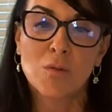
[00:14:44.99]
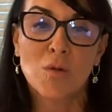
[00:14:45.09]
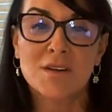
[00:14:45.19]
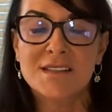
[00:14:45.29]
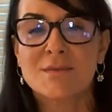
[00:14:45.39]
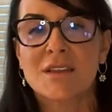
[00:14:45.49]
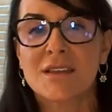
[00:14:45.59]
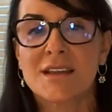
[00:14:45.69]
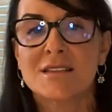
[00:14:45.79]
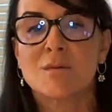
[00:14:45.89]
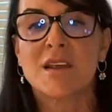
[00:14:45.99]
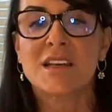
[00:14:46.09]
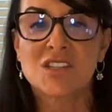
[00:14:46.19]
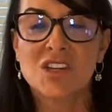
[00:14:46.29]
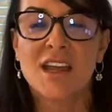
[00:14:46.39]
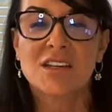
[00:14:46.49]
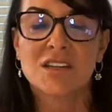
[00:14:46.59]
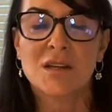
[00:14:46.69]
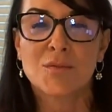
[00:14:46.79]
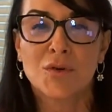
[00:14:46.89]
What are some of the things that we can change
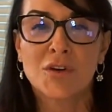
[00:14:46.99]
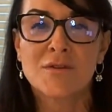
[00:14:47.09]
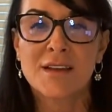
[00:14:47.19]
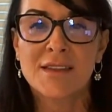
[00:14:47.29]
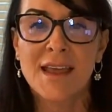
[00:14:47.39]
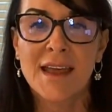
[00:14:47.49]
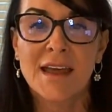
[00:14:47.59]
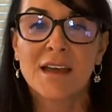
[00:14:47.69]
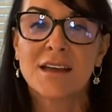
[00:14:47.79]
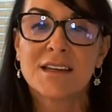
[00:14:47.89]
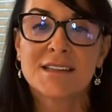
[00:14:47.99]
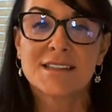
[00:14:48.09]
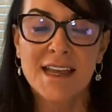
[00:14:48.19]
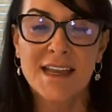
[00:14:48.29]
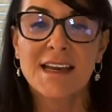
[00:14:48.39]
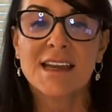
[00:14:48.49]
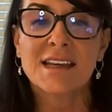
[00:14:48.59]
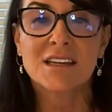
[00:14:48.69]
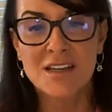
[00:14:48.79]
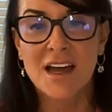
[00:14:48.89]
and improve in their
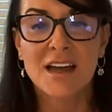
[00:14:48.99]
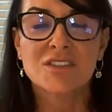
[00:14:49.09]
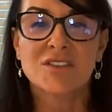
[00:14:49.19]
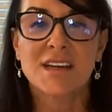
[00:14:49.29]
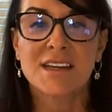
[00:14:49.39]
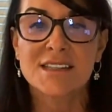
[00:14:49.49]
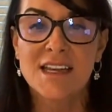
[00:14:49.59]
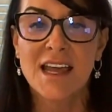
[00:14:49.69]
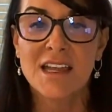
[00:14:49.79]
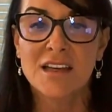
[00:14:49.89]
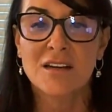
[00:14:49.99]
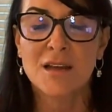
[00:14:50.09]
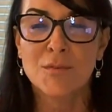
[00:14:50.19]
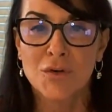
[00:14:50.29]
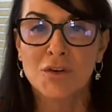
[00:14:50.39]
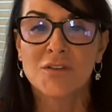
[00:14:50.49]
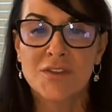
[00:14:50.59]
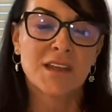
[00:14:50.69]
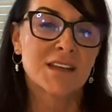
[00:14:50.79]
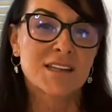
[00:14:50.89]
daily dietary intake and improve
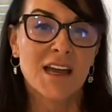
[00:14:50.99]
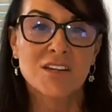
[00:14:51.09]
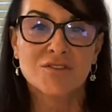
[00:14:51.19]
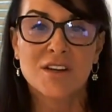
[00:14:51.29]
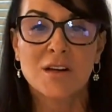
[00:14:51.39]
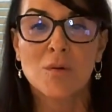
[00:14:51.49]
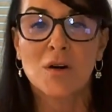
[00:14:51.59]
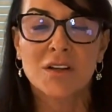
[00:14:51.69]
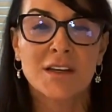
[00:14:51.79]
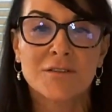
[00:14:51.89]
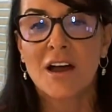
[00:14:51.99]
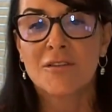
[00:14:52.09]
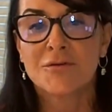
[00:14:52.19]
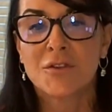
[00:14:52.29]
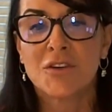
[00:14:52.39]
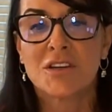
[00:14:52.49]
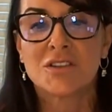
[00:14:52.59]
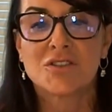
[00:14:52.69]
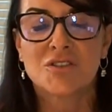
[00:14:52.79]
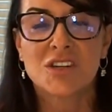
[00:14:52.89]
their dietary quality of food and
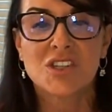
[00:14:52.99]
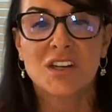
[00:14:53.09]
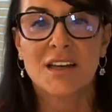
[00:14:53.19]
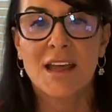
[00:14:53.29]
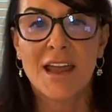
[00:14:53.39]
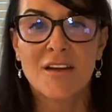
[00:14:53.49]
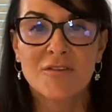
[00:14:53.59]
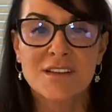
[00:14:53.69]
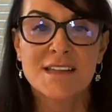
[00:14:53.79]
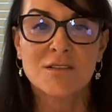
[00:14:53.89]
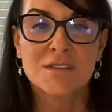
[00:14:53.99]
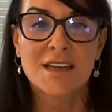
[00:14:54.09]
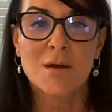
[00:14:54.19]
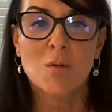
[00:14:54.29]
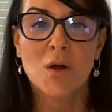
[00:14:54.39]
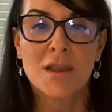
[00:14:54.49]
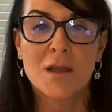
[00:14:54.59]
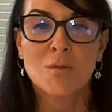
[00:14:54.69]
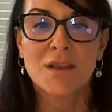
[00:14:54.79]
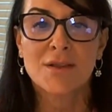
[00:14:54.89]
nutrition every single day,
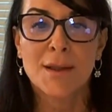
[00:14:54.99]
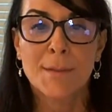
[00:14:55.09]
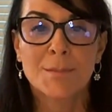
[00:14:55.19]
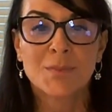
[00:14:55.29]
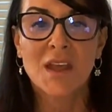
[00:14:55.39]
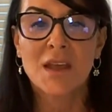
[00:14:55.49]
working with them.